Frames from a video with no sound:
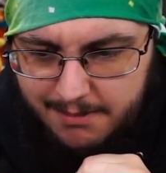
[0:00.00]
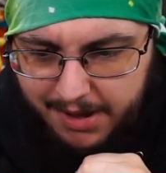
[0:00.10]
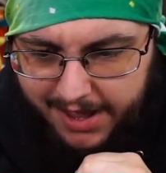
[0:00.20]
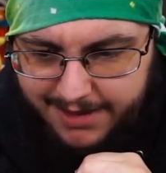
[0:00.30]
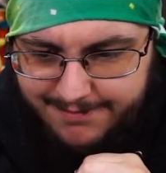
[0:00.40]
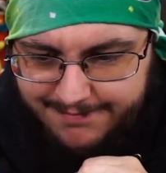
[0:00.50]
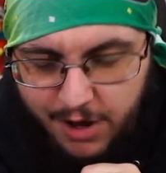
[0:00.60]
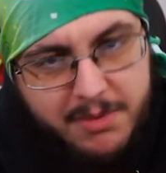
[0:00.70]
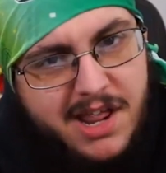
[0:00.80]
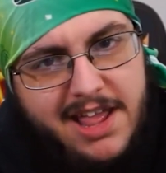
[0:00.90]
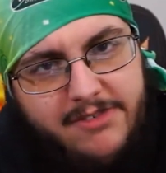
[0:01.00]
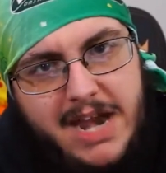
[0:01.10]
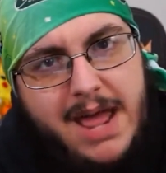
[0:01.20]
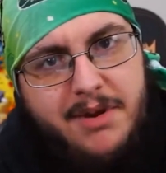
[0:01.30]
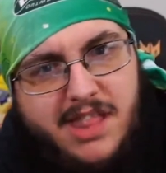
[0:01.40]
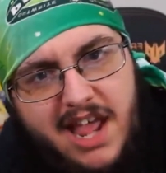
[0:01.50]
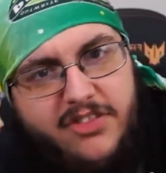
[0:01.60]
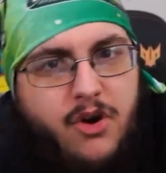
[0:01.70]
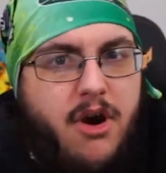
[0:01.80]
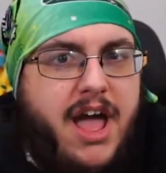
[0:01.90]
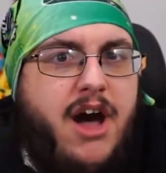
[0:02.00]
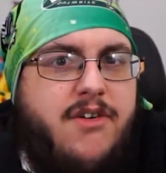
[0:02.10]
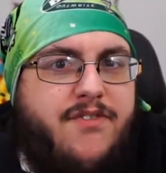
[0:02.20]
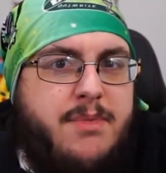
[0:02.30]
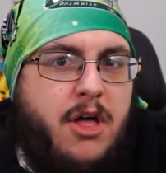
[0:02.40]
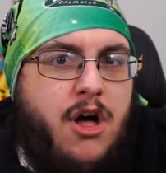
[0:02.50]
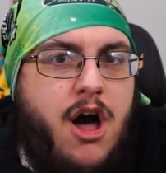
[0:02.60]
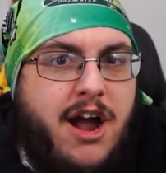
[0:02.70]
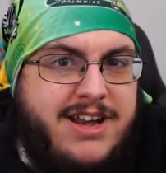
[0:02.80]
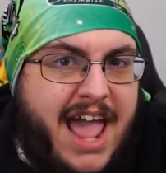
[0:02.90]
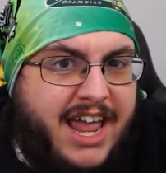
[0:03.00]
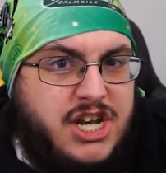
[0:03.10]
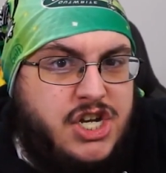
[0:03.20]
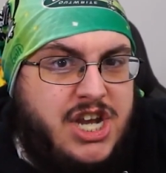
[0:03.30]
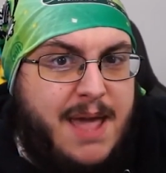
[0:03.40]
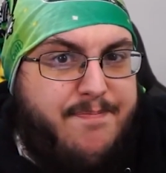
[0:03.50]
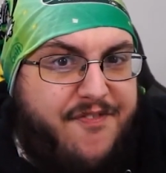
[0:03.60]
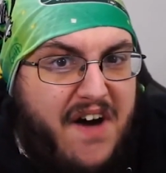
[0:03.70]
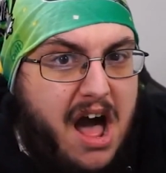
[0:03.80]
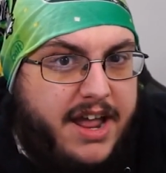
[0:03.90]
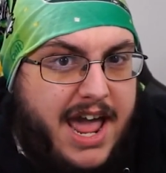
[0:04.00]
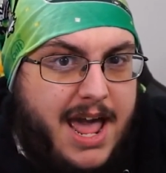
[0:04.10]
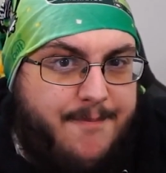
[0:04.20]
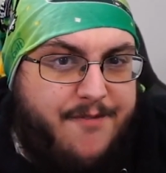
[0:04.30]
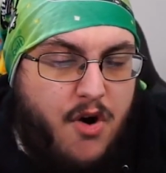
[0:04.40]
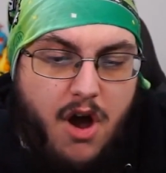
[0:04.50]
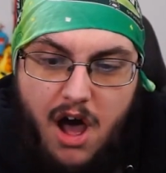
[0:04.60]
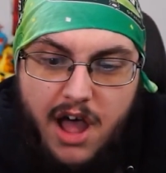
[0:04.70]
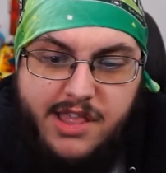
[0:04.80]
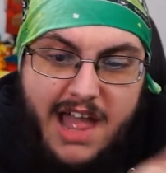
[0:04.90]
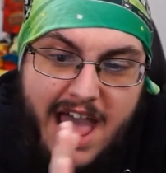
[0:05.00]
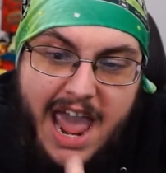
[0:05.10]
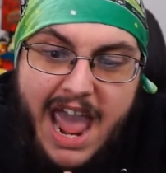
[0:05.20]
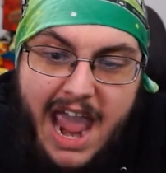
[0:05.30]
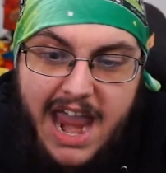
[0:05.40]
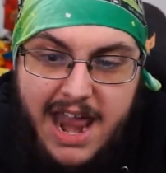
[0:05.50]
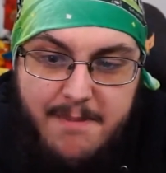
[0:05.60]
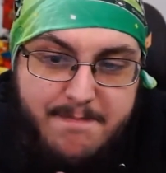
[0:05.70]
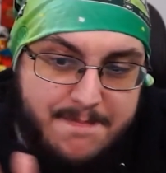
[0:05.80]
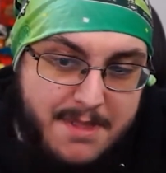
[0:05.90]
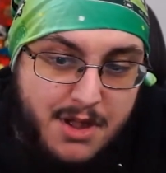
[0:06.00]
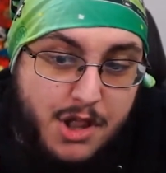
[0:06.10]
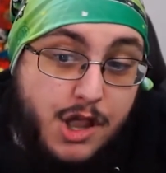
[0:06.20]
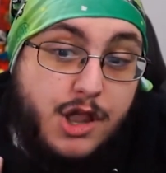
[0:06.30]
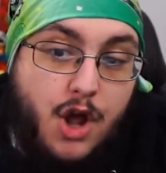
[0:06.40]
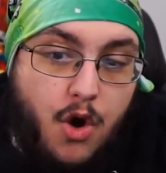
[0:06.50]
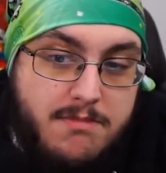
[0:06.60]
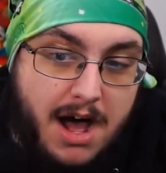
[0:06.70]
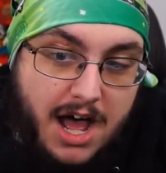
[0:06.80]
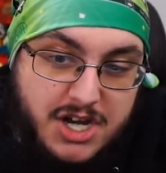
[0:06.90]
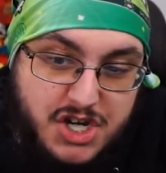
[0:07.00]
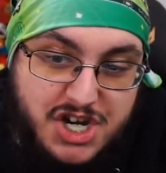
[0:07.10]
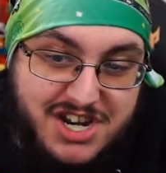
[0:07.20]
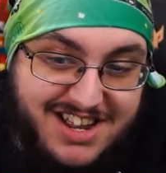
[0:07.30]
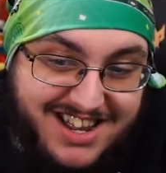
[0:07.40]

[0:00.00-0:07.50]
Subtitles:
But nobody's ever been able to take the crown from the long-necked sheep Ampharos. I hate him so much.